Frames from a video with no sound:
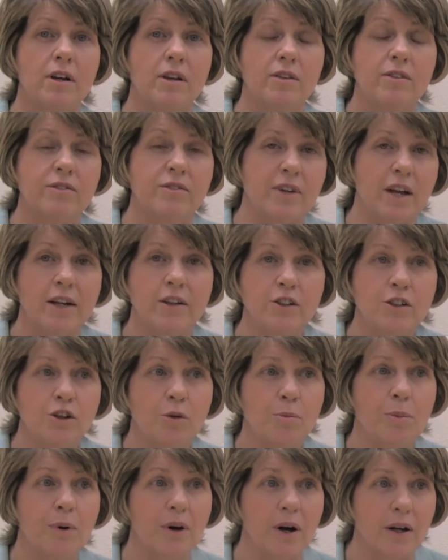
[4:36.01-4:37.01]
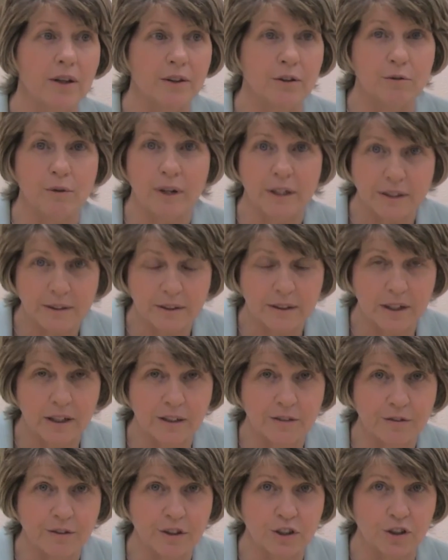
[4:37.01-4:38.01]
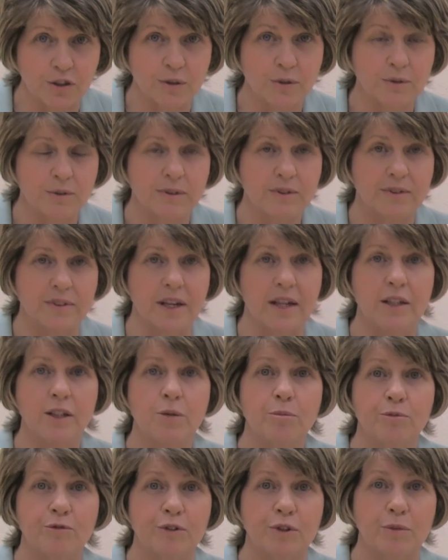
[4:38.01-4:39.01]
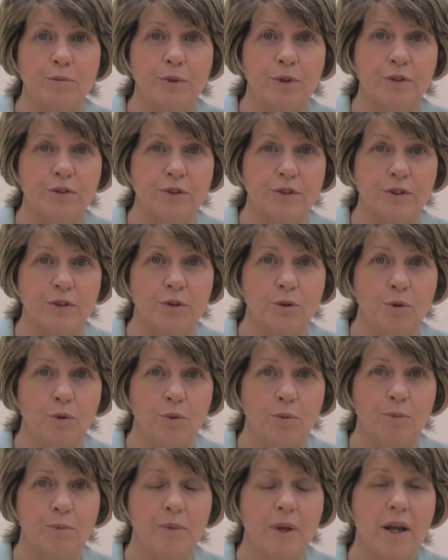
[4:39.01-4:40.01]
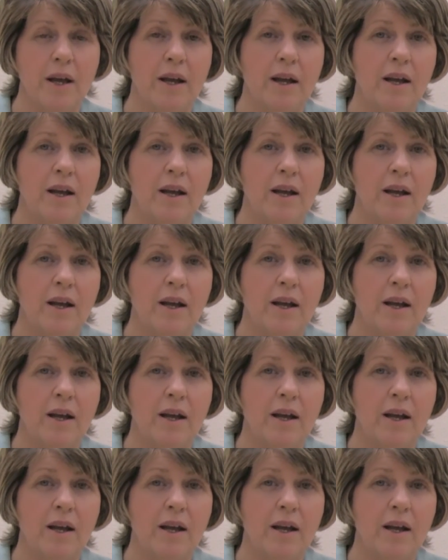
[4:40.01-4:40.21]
stand up on the right to life issue, stand up for the mother in the home,